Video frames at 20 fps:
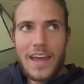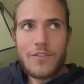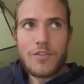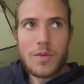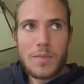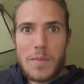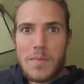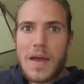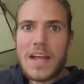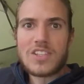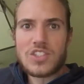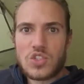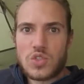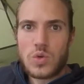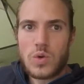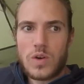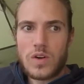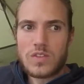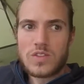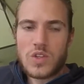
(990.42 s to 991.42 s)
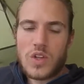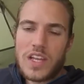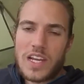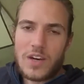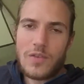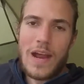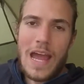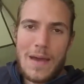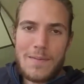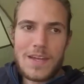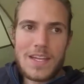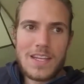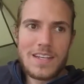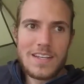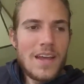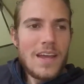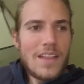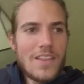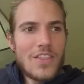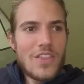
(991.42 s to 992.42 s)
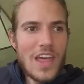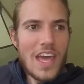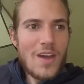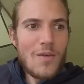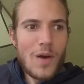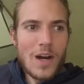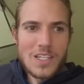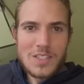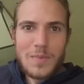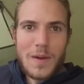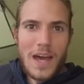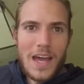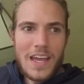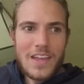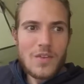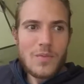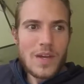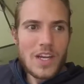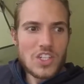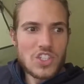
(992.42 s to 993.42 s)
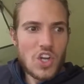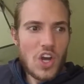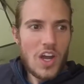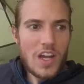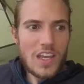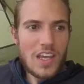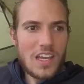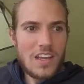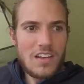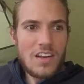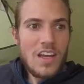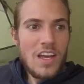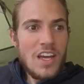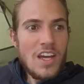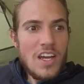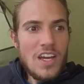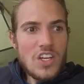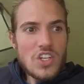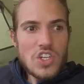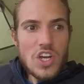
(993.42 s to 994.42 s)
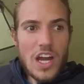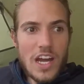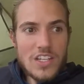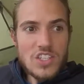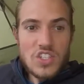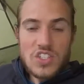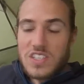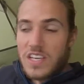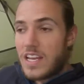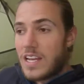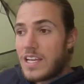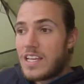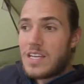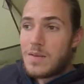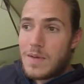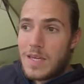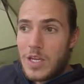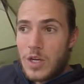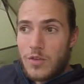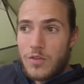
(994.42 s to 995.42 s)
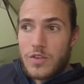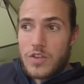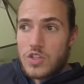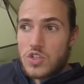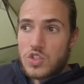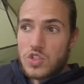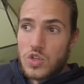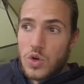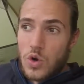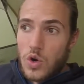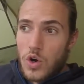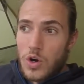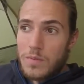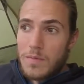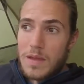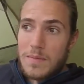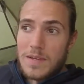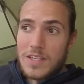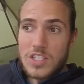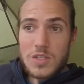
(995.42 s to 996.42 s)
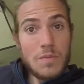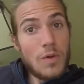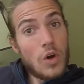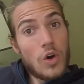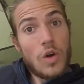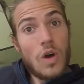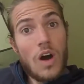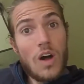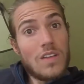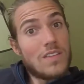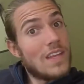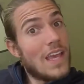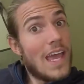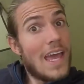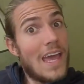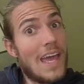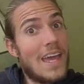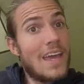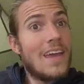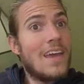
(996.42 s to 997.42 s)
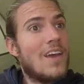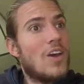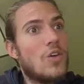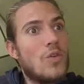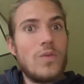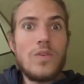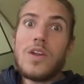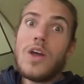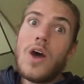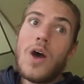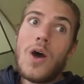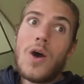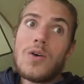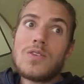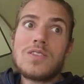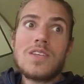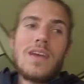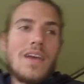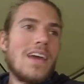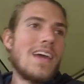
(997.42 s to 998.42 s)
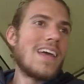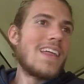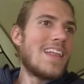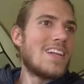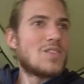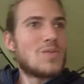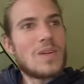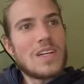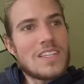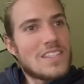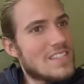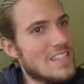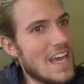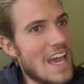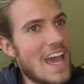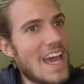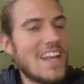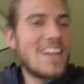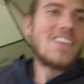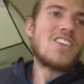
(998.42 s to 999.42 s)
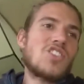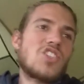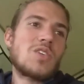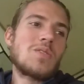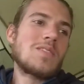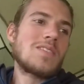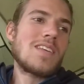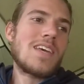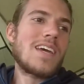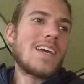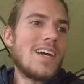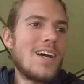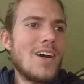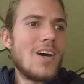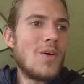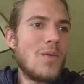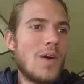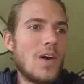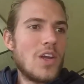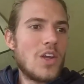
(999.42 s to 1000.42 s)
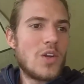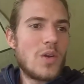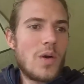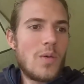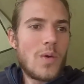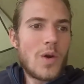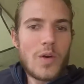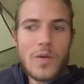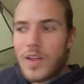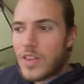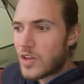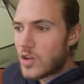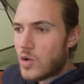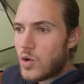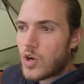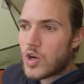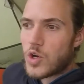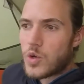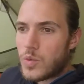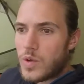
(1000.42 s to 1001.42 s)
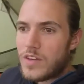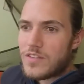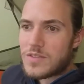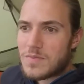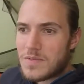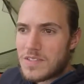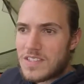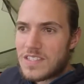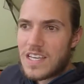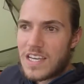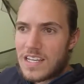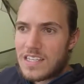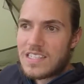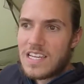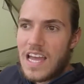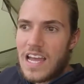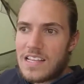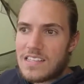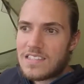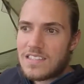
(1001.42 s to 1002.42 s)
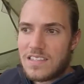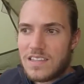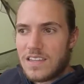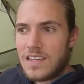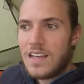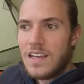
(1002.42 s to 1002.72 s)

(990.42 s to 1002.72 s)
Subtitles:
from a pet store, so like a rabbit. They walked by and then we got talking and I just said I'm going to be here for the storm, maybe tomorrow all day, who knows. That's what I said, and she was like, oh, well, you know, we're around the corner and we have some sick tents